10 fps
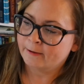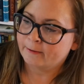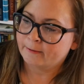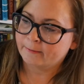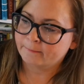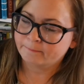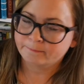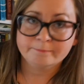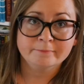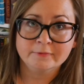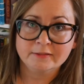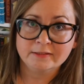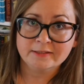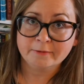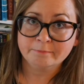And
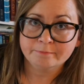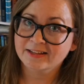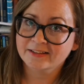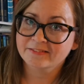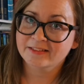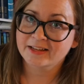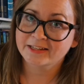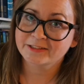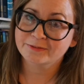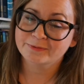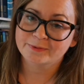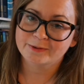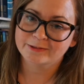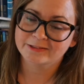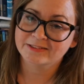yeah, and that
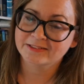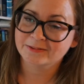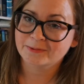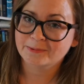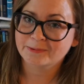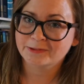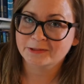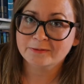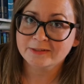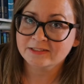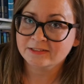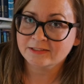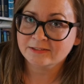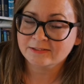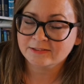was all the
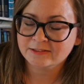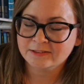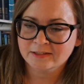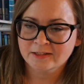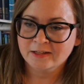questions.